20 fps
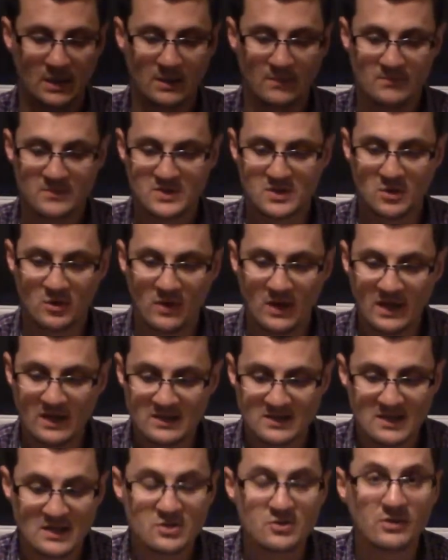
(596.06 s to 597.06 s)
So I
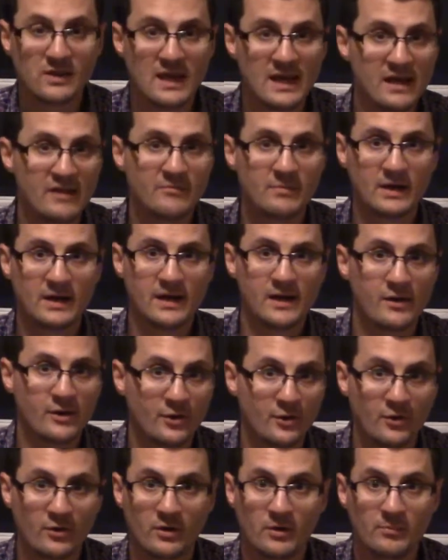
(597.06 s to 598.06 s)
essentially have my
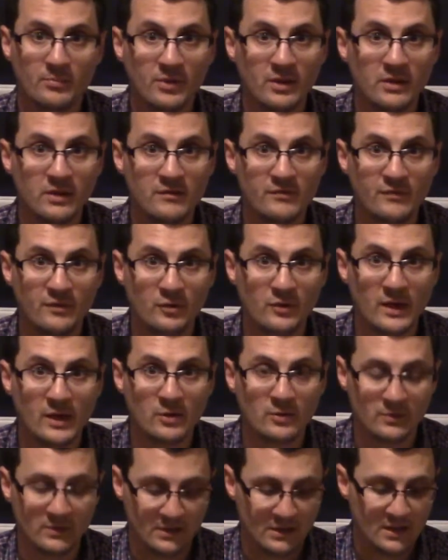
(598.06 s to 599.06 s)
character completely filled
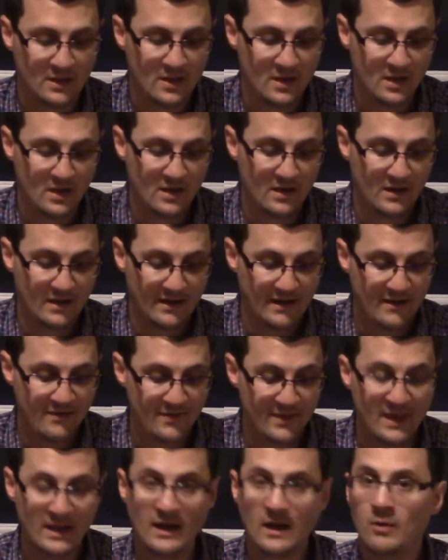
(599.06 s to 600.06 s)
out,
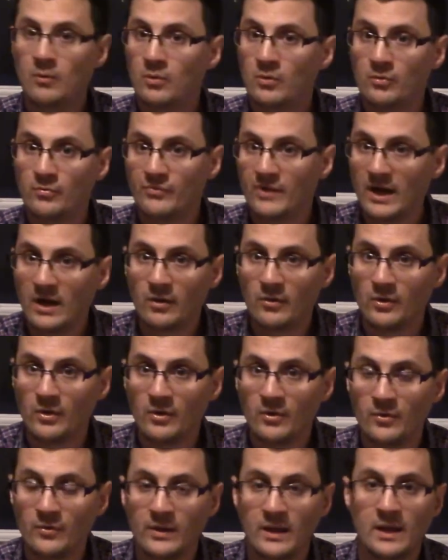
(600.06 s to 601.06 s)
and then I will
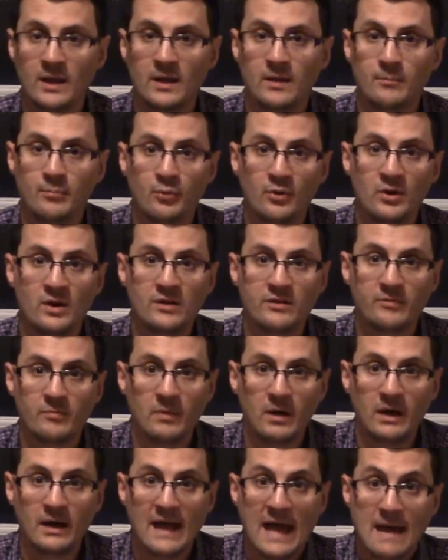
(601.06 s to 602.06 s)
download and print
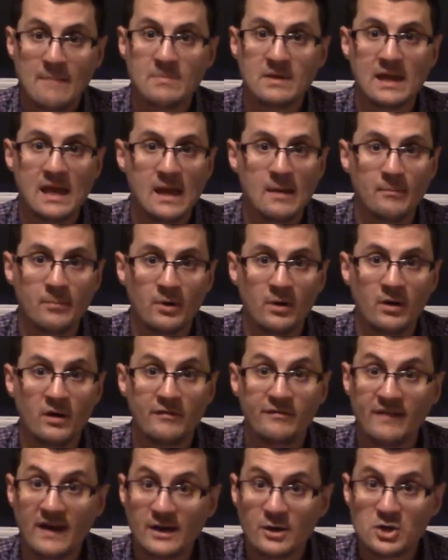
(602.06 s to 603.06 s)
my Happy Camper fighter